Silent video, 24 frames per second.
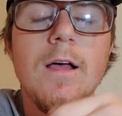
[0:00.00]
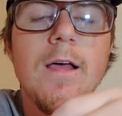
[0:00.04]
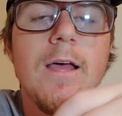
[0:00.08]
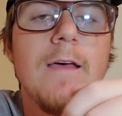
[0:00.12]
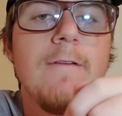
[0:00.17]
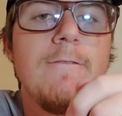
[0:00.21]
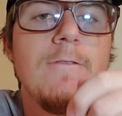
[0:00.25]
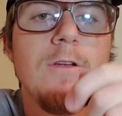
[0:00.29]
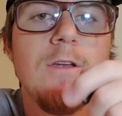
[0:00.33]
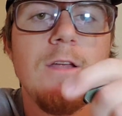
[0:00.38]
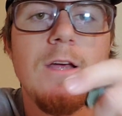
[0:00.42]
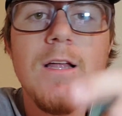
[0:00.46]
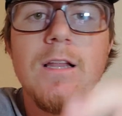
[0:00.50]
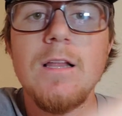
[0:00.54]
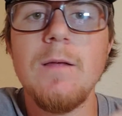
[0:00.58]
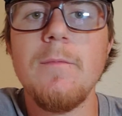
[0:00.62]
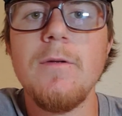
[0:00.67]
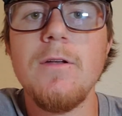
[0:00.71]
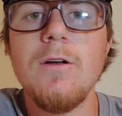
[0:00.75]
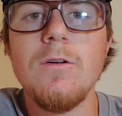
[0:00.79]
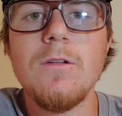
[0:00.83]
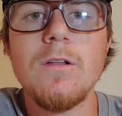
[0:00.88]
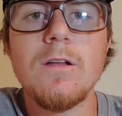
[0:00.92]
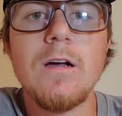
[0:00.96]
If you did, let
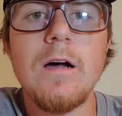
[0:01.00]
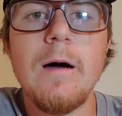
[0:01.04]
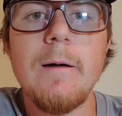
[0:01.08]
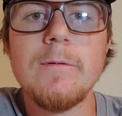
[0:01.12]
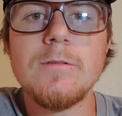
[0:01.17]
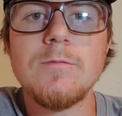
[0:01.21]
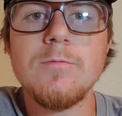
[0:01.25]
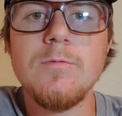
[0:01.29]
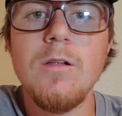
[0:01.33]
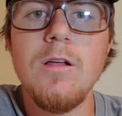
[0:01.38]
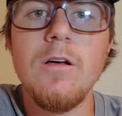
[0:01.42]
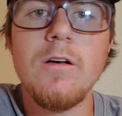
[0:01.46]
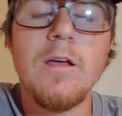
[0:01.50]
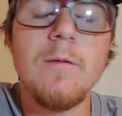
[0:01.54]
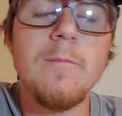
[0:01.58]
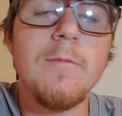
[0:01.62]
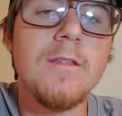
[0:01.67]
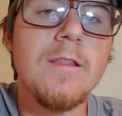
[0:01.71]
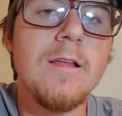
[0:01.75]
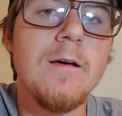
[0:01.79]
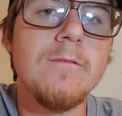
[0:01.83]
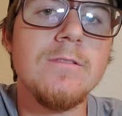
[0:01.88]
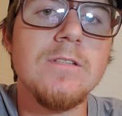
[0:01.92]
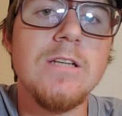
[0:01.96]
me know in the comments below. Give me
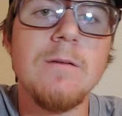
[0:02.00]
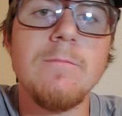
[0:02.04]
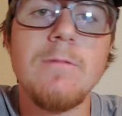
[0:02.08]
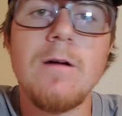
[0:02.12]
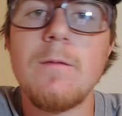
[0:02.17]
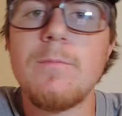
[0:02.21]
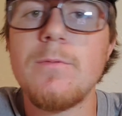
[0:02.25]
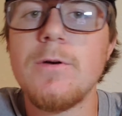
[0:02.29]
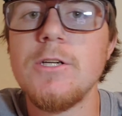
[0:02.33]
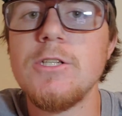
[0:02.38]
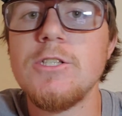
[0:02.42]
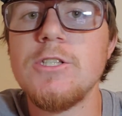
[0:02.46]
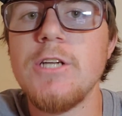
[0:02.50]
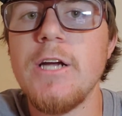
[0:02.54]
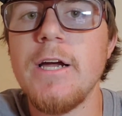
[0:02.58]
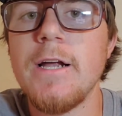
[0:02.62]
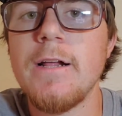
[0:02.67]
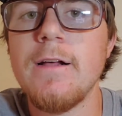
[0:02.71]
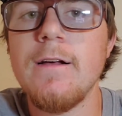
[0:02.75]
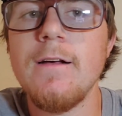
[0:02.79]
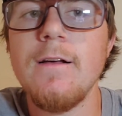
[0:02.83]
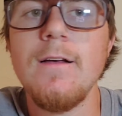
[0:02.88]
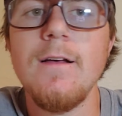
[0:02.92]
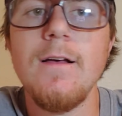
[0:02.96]
a thumbs up. I appreciate
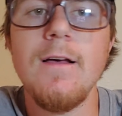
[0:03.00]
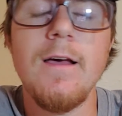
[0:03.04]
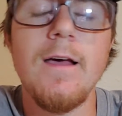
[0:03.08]
it.